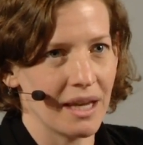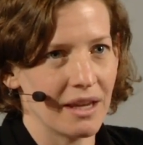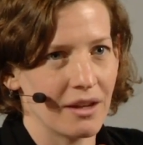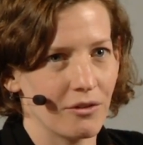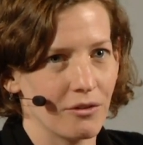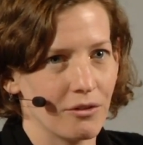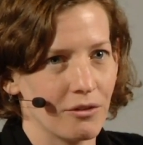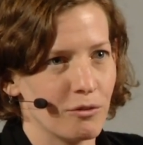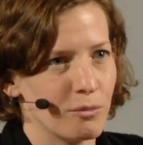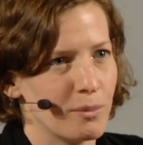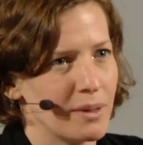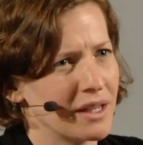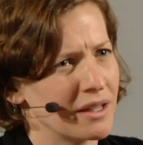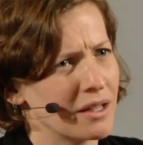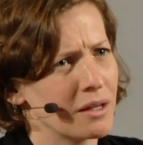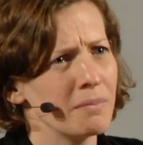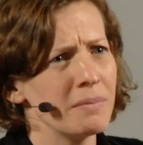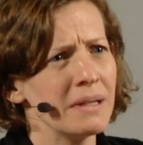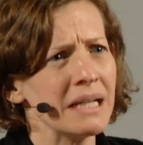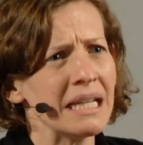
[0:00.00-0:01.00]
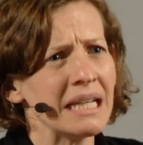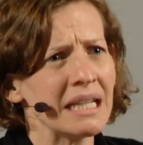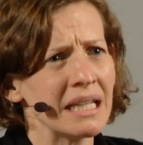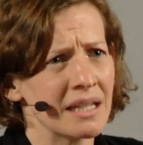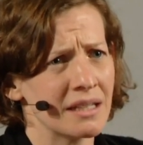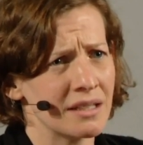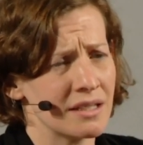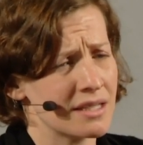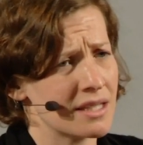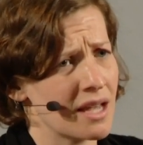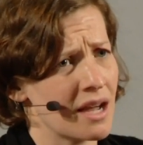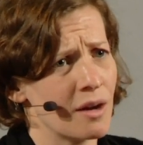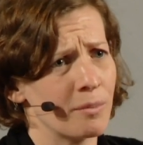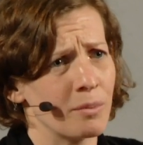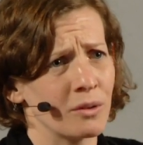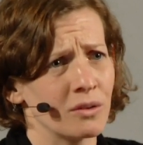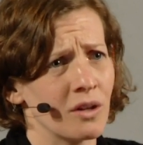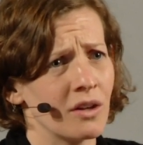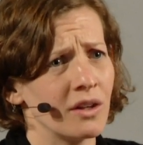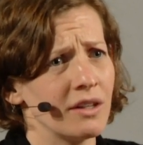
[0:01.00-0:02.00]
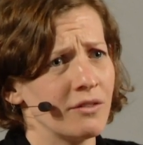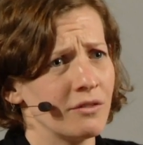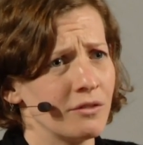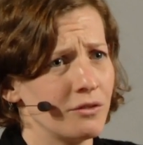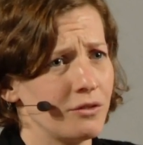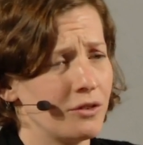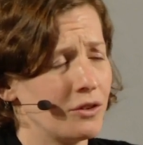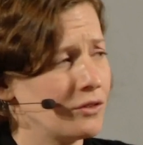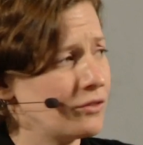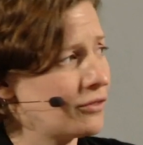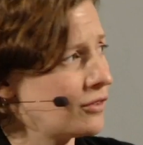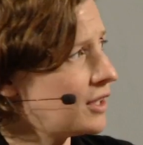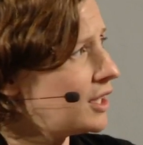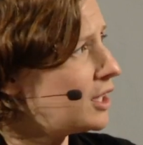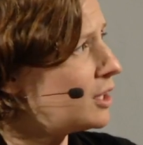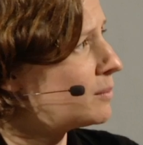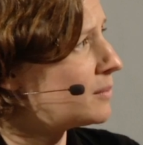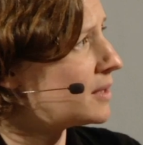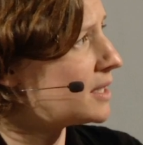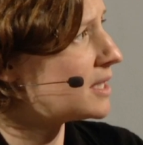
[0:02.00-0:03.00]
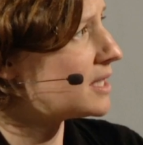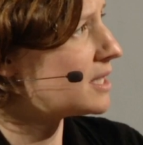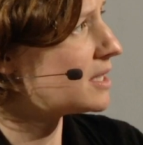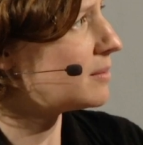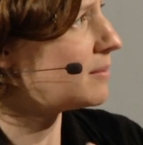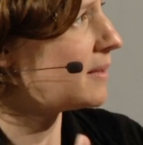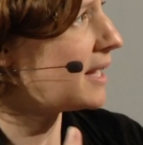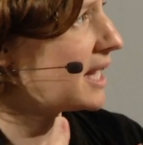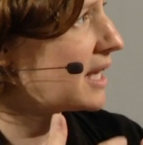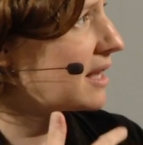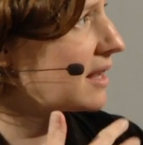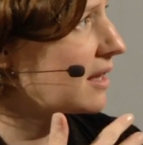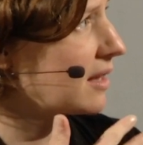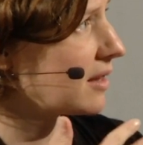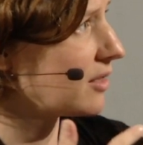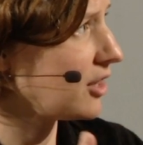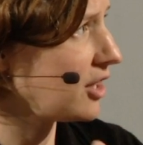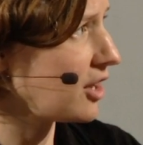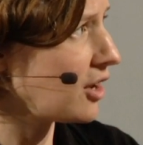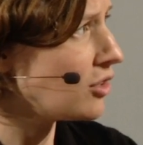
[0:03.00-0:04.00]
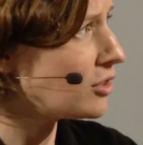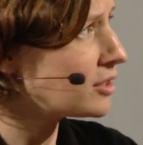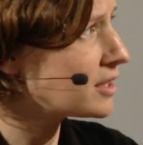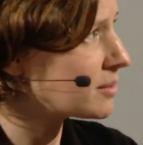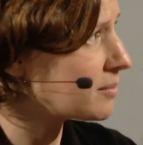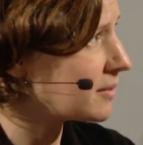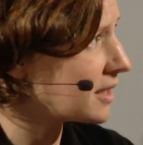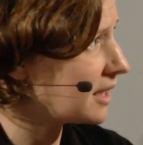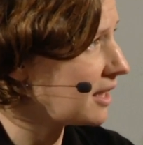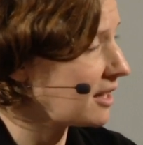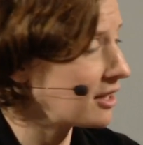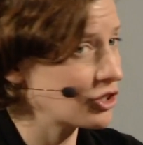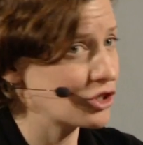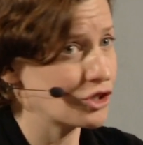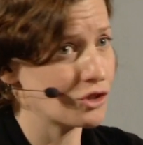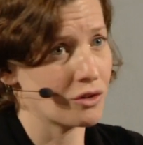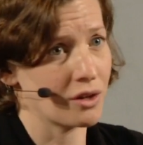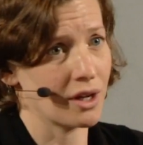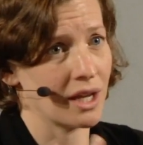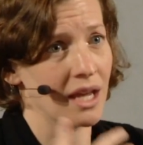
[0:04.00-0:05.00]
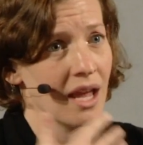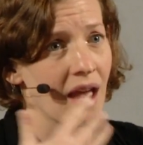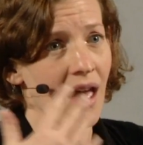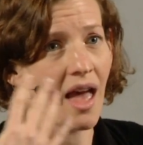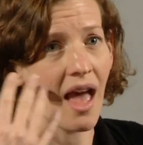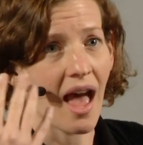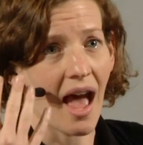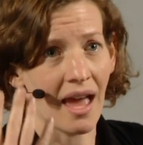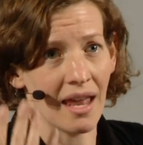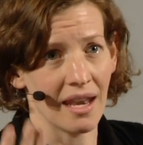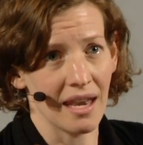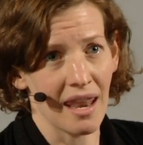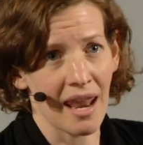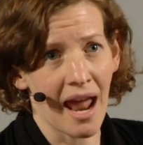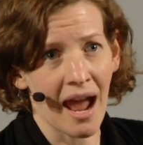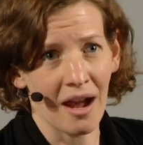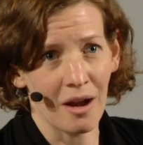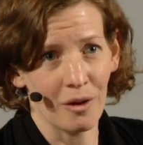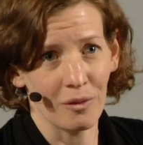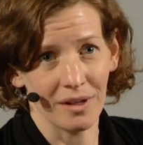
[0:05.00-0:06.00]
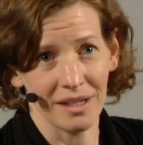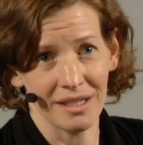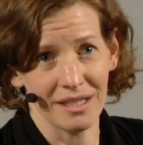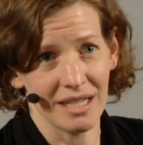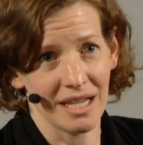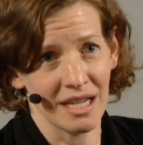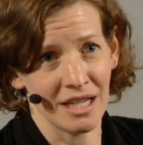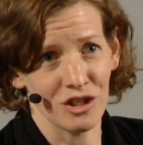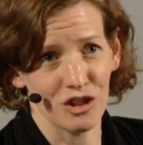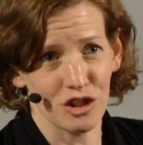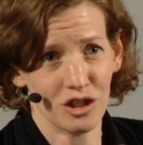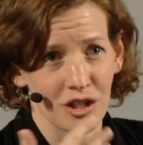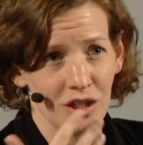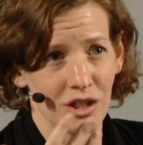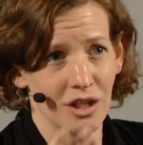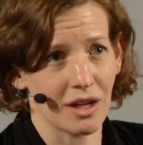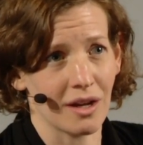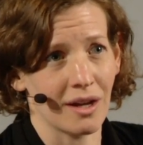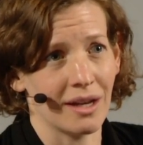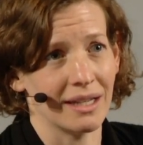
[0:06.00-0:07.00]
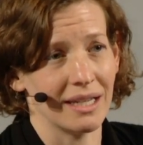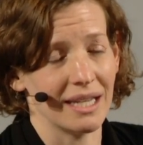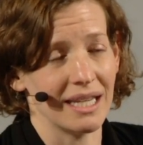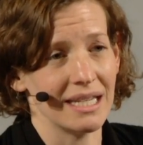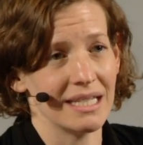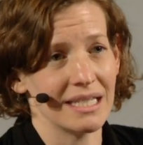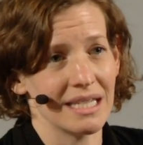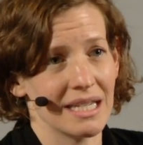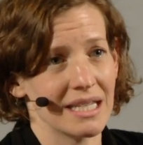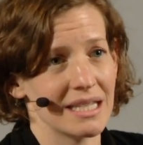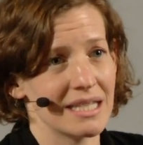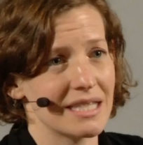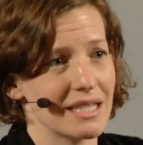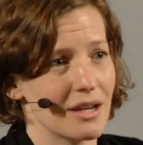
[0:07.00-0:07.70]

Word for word: being from being completely undesirable, not even food for humans, to being the ultimate luxury and now endangered and you can't eat it.